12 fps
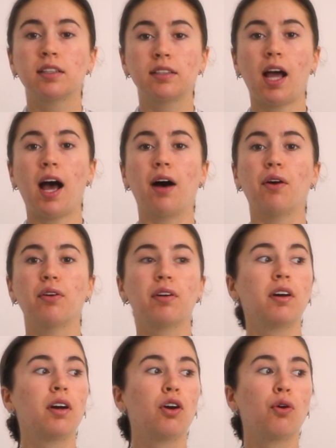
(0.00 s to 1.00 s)
Now,
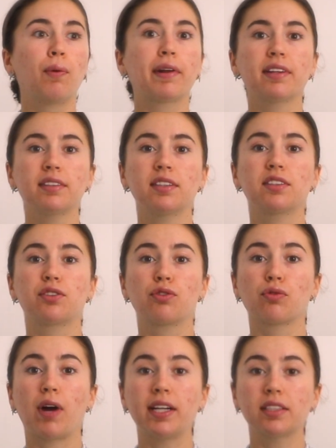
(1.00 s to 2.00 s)
while this is
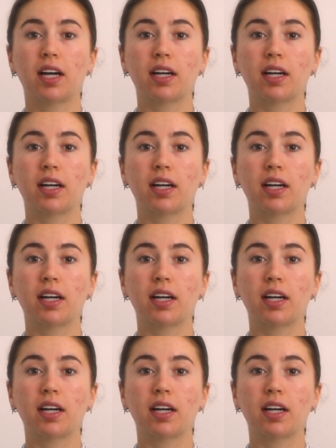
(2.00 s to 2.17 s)
great